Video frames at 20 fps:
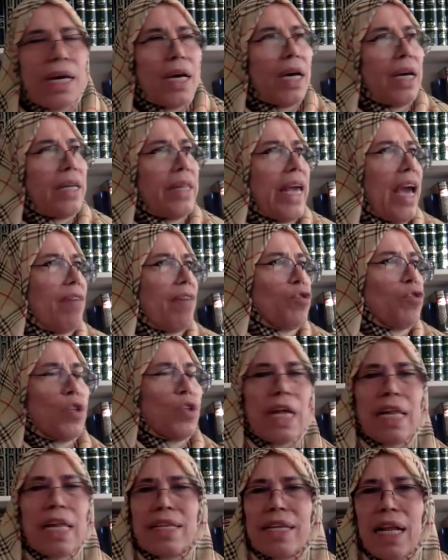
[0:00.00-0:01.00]
Uh, they have to
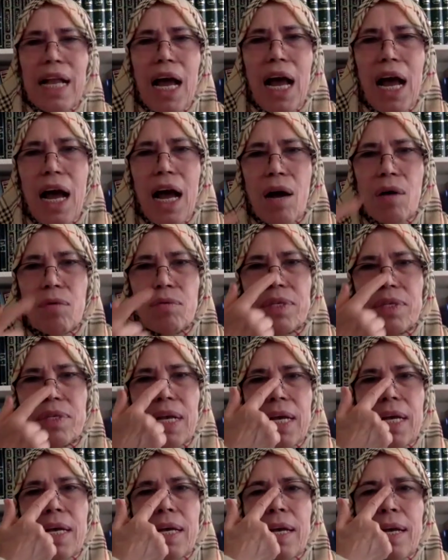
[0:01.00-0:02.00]
sell their house.
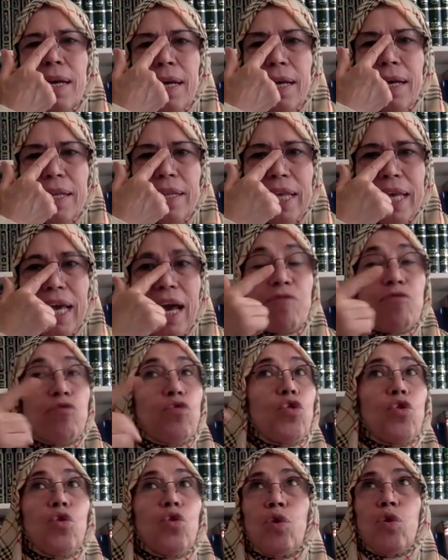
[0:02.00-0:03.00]
Uh, they have
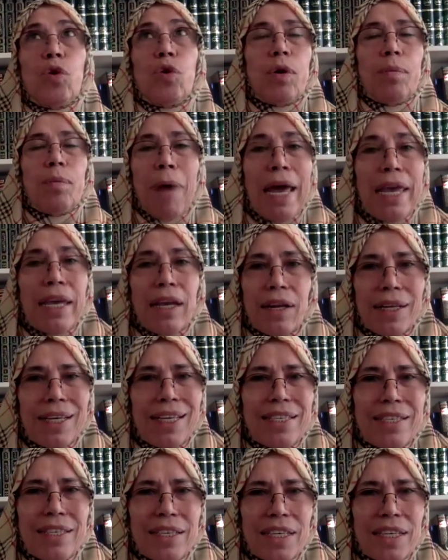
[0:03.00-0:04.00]
to
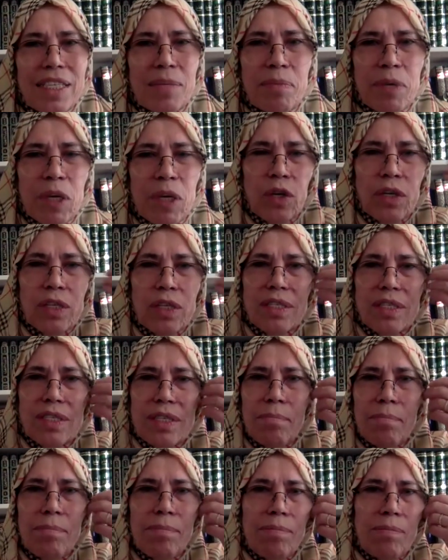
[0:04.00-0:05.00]
migrate it because
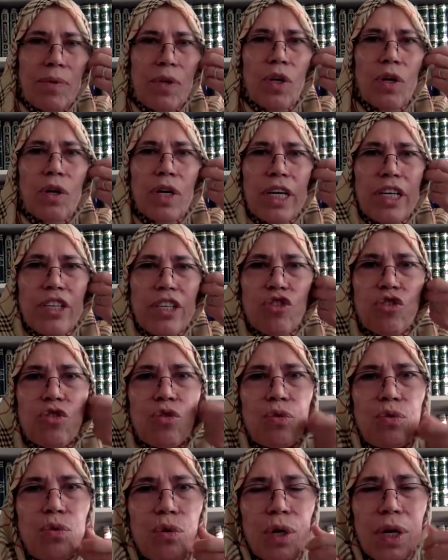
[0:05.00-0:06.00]
some, you know,
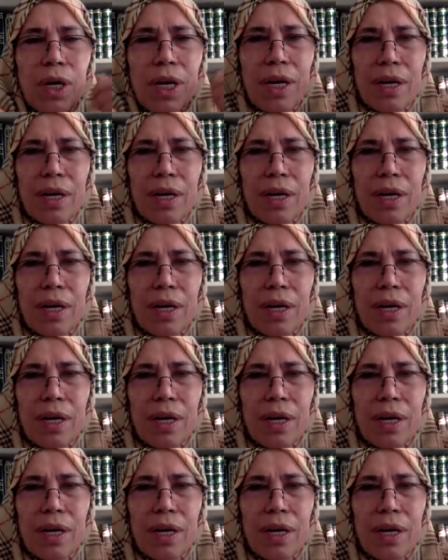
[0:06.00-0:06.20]
issue,